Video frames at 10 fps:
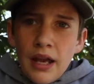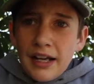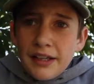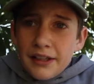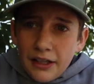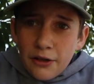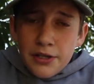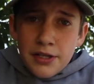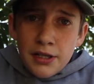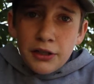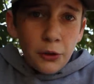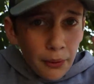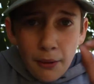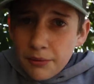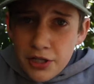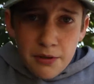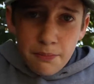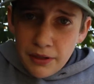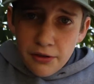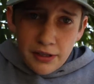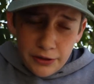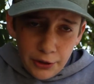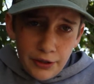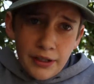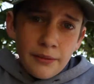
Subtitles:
anything else, you'll probably just be using 30.